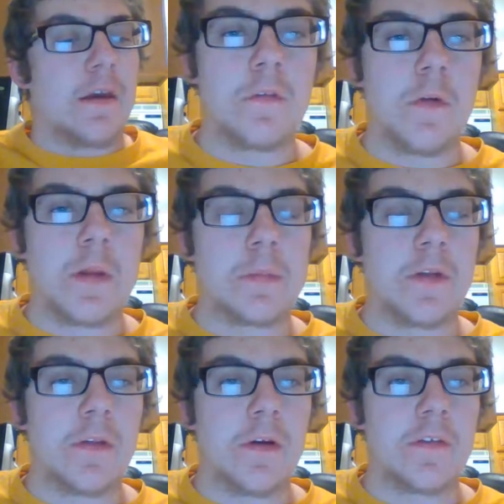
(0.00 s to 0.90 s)
Developed
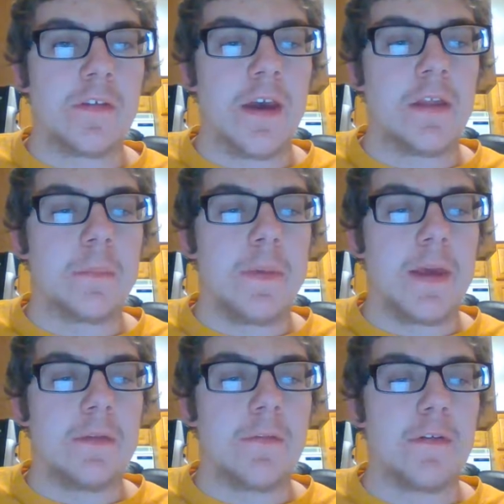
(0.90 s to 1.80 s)
alongside the
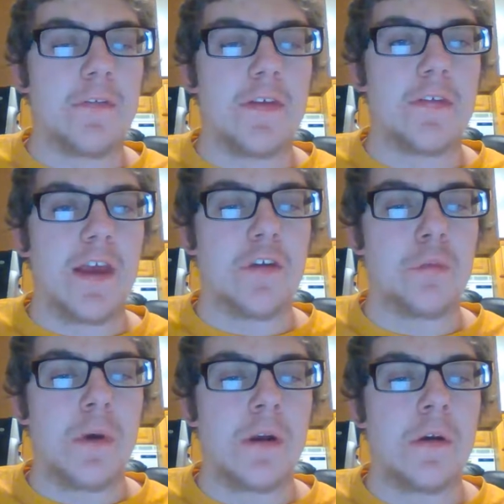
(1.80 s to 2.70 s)

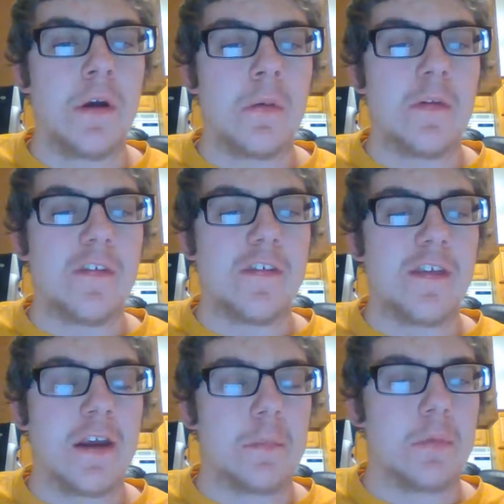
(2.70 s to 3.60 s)
P.50/1 was a
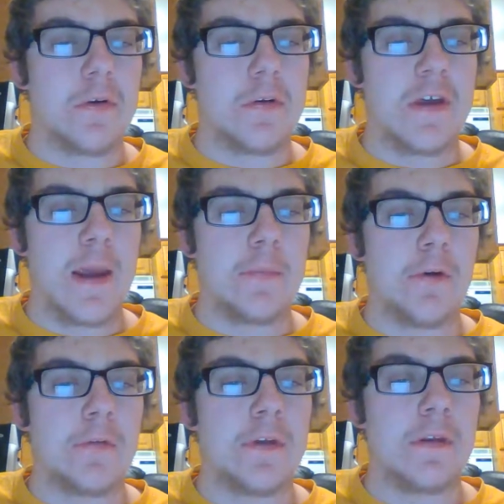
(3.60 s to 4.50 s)
second prototype
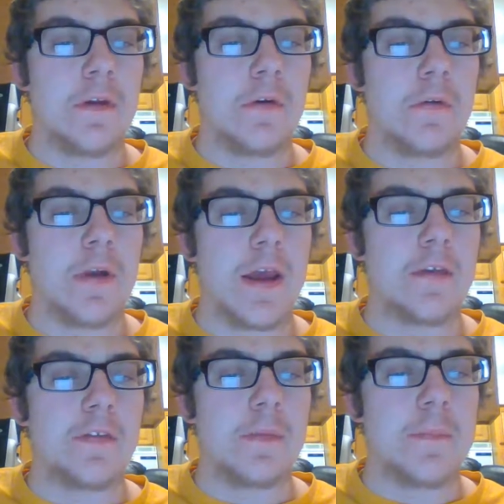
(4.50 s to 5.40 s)
only known
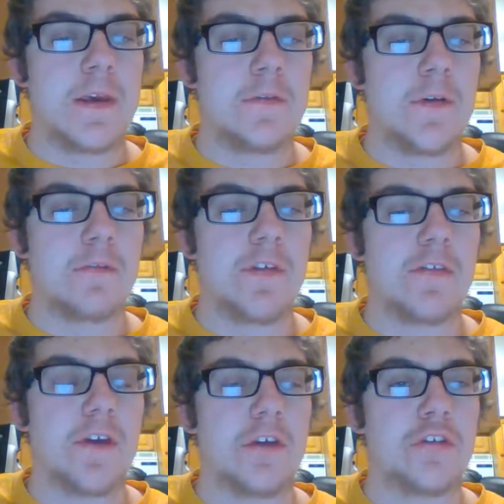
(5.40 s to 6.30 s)
as the
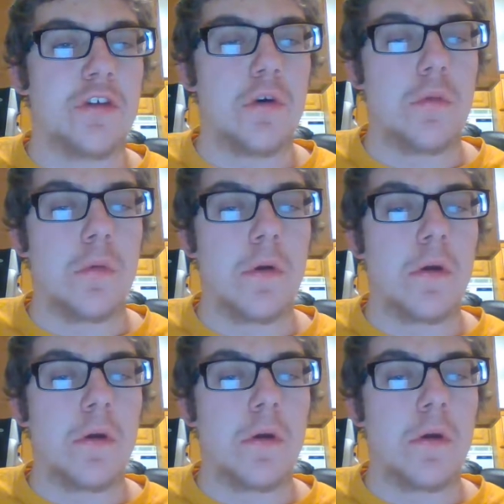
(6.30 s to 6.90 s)
P.50/2.